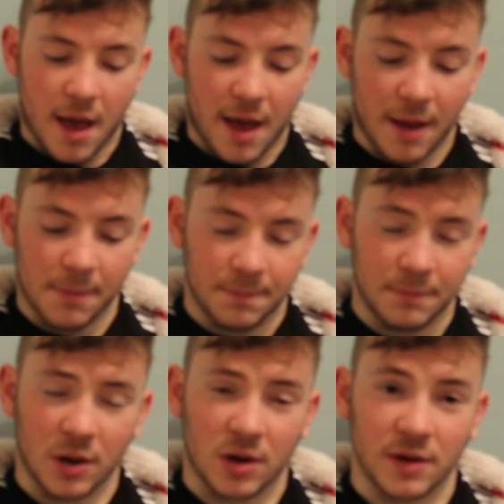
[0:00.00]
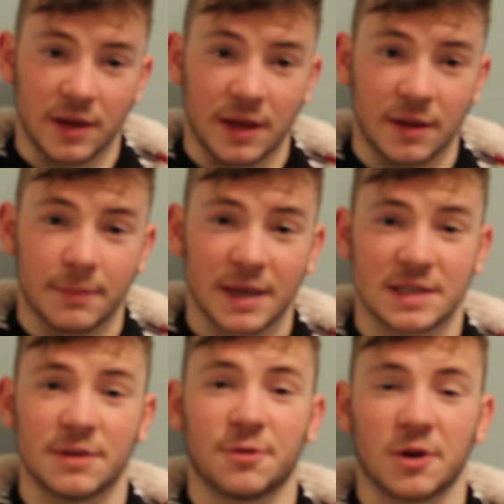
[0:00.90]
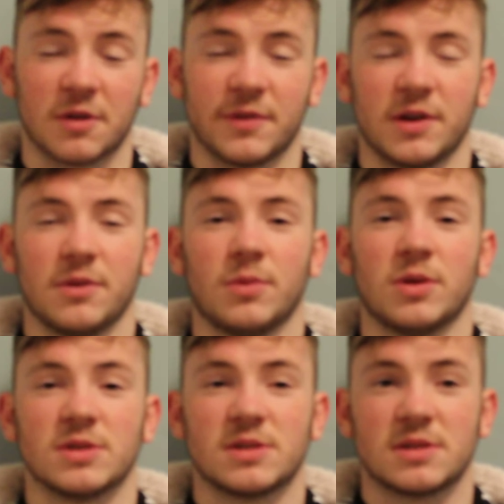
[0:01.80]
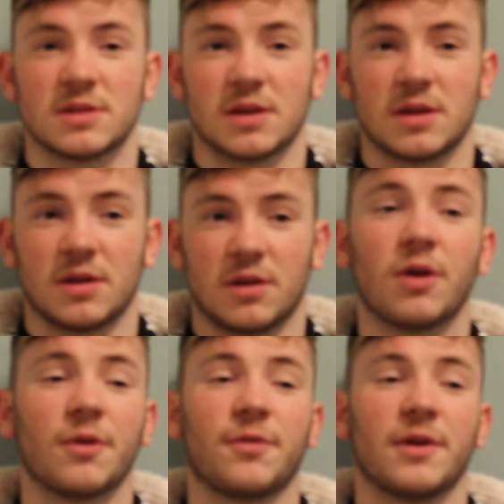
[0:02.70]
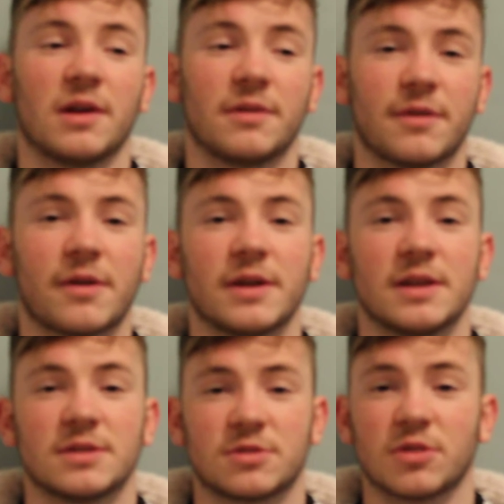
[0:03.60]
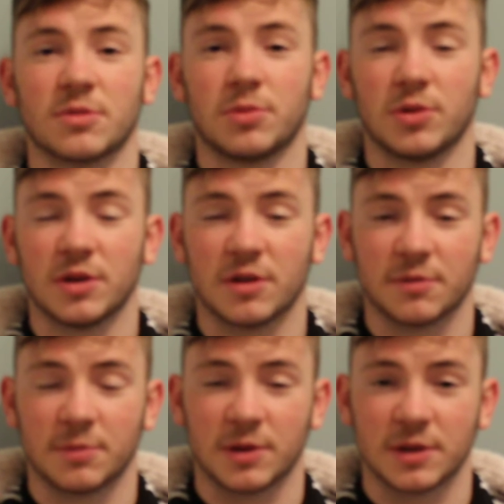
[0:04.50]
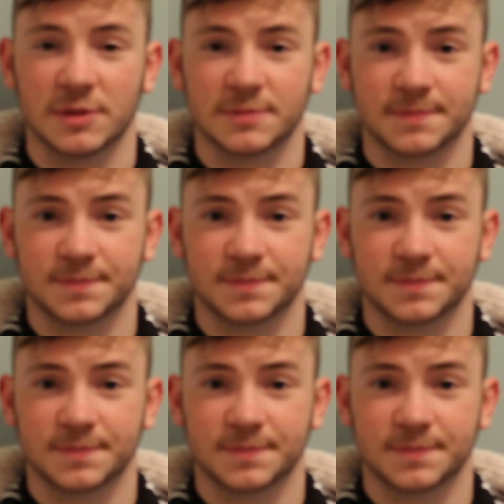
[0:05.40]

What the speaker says: And my magazine front cover was, I feel, a very strong point of my